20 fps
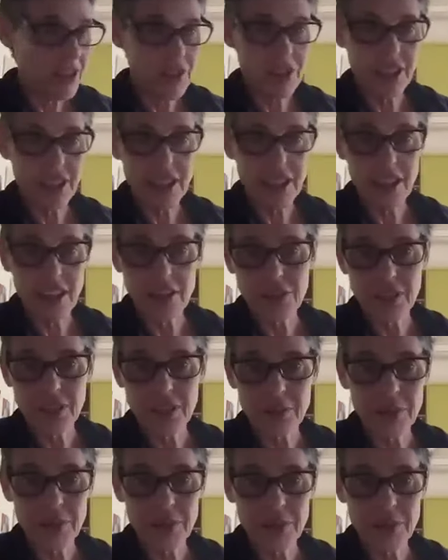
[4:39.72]
socially,
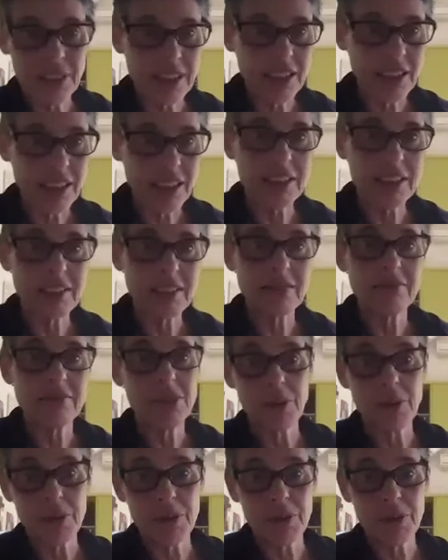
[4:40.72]
culturally, politically,
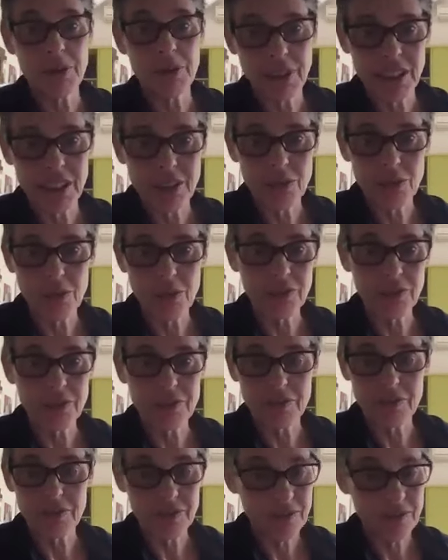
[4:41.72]
spiritually,
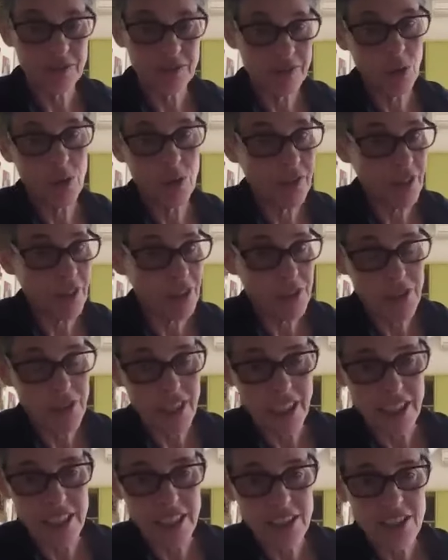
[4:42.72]
all of
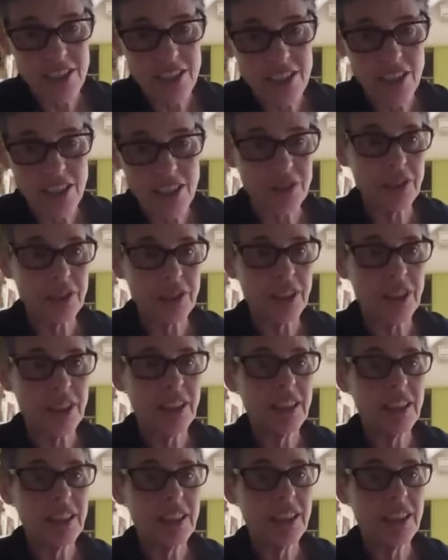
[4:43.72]
those things. So